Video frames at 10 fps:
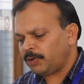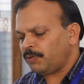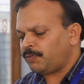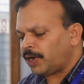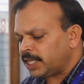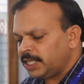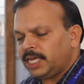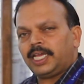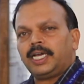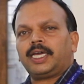to
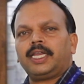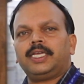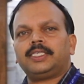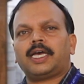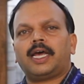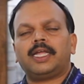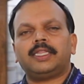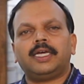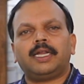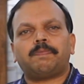further increase
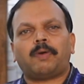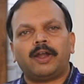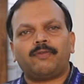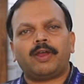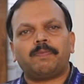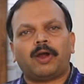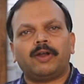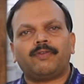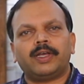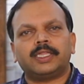another
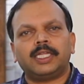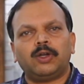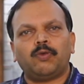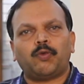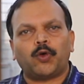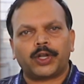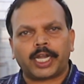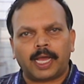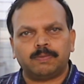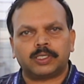0.5, 3 to 4
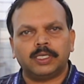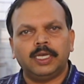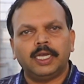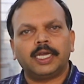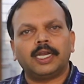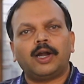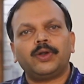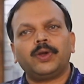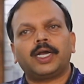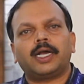times in
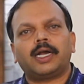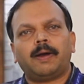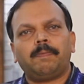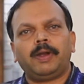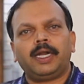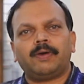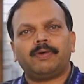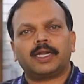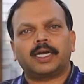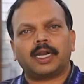order to complete
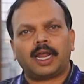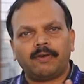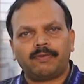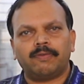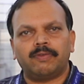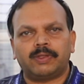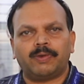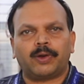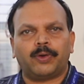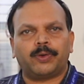our graph which
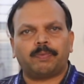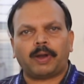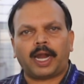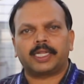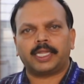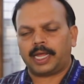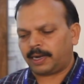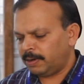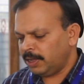we are going to plot there.